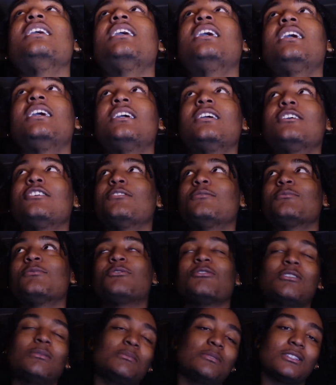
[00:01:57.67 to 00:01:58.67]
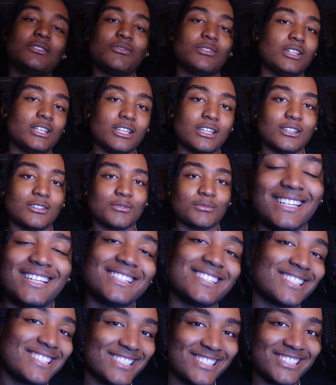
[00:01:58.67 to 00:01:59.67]
from this video.
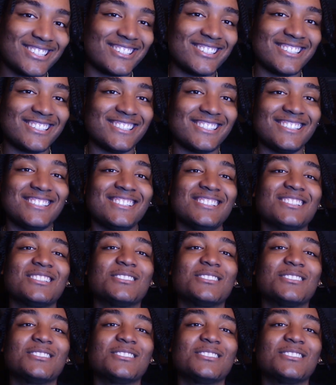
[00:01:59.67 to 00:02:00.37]
Let's get started.